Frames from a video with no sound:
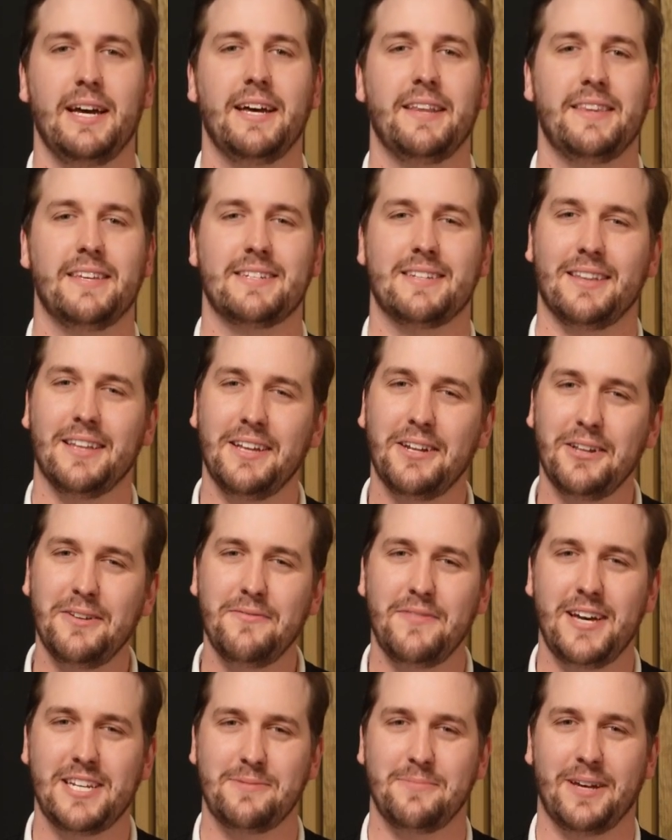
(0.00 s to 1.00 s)
This little
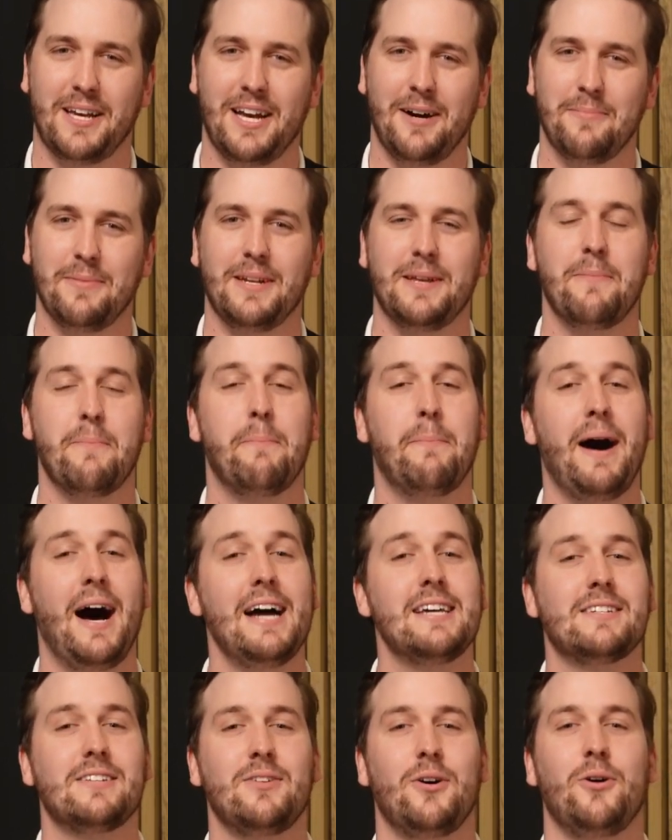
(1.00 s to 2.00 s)
investment company
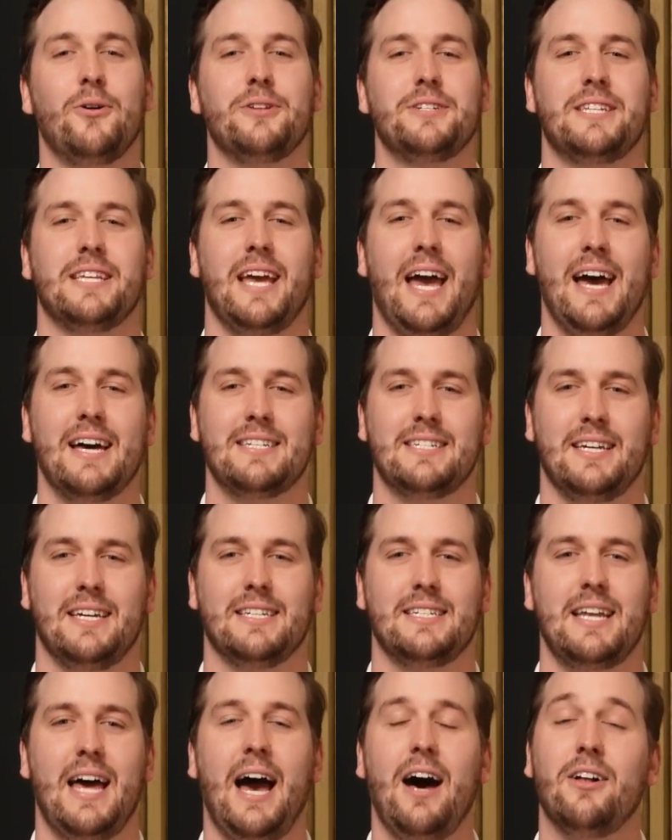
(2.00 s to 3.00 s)
buys and holds the
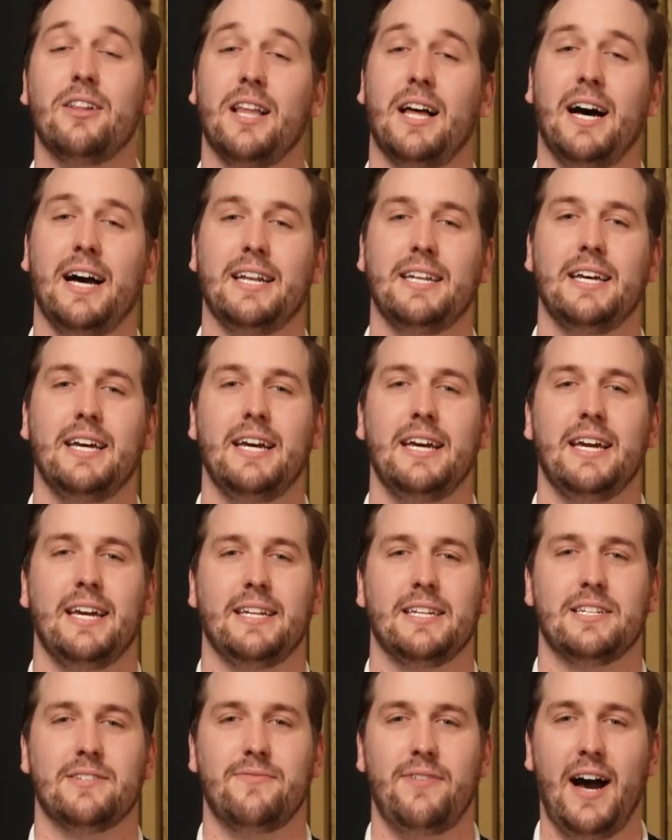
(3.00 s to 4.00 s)
assets outlined in
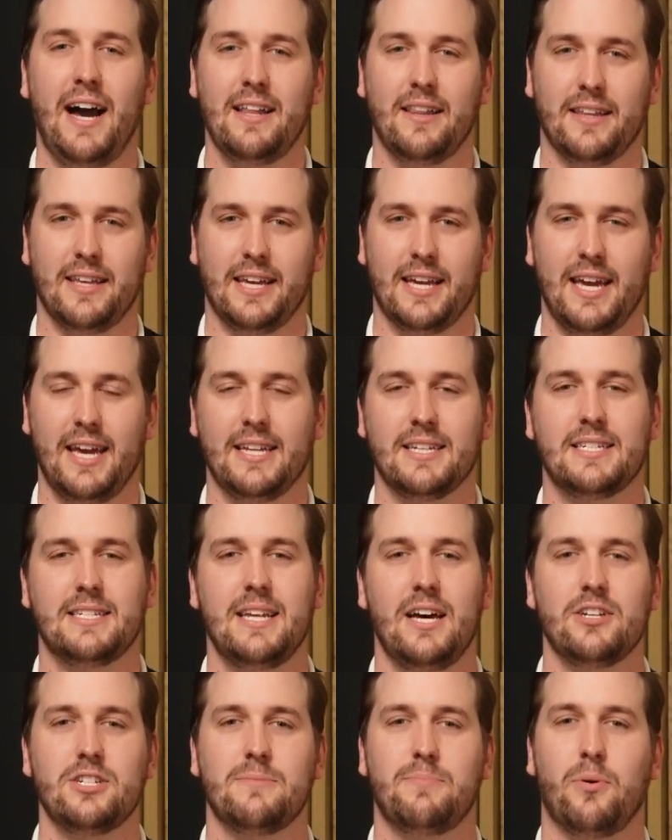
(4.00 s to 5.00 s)
its filing and
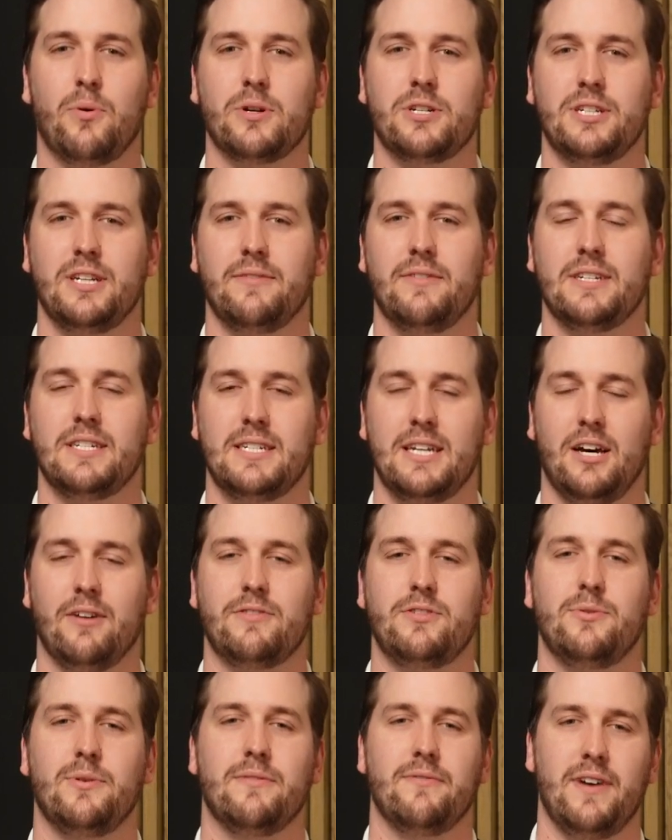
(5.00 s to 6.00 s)
sells a portion of itself
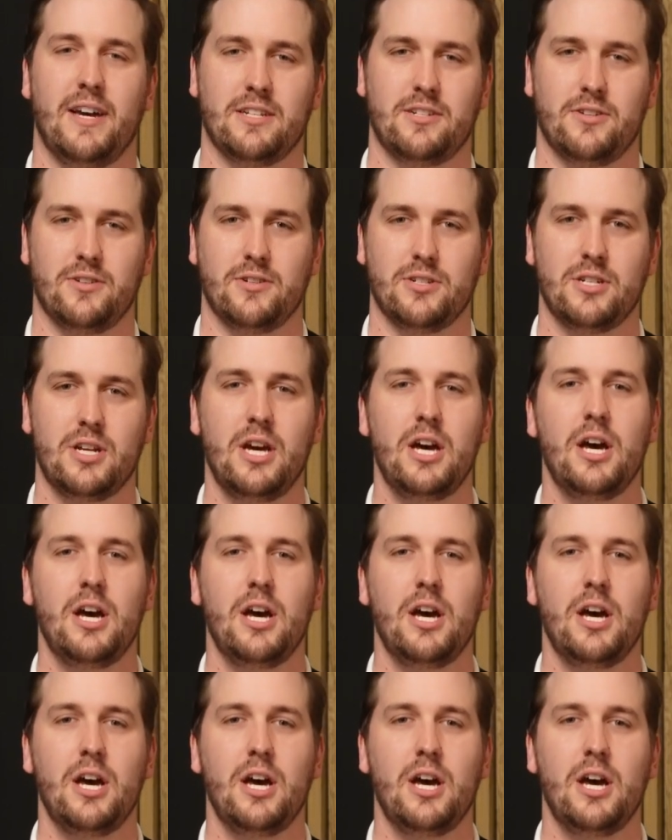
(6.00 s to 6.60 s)
to investors.